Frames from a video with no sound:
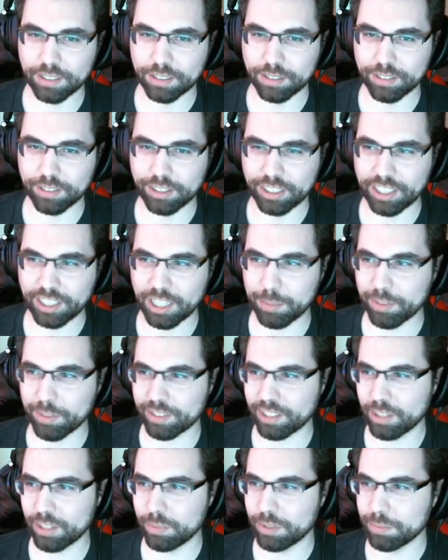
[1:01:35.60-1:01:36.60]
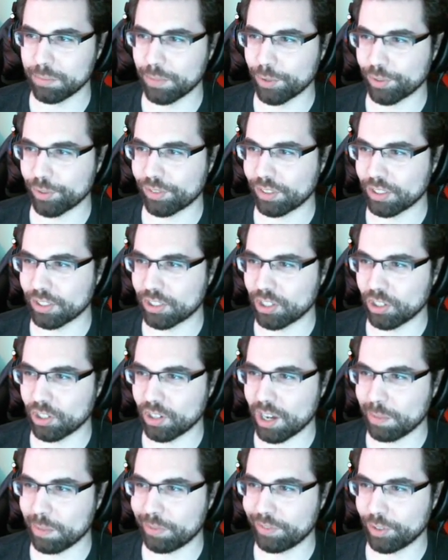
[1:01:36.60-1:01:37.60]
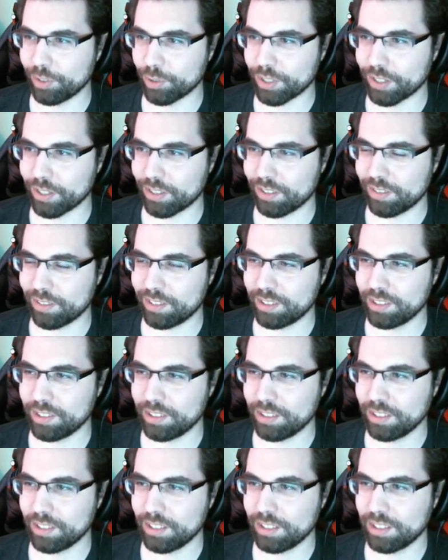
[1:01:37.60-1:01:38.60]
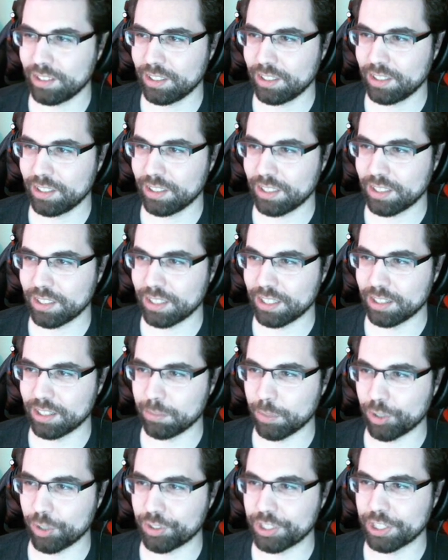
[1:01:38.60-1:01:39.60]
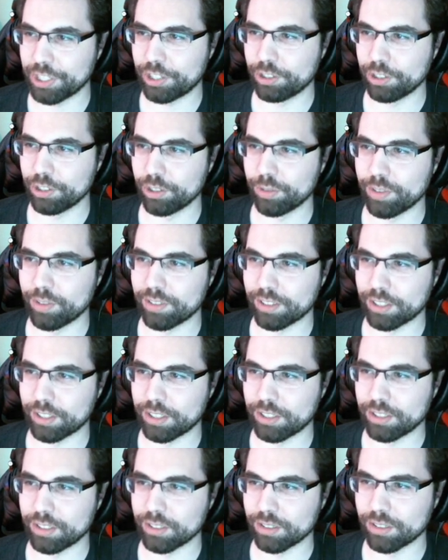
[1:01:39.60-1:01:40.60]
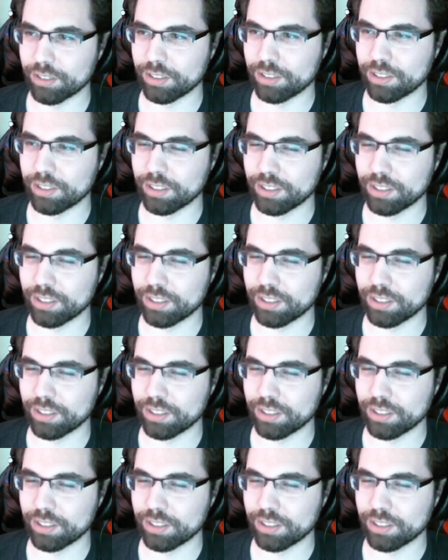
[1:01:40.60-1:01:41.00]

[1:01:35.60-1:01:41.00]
The game is going to be mostly co-op focused, and multi-crew is a good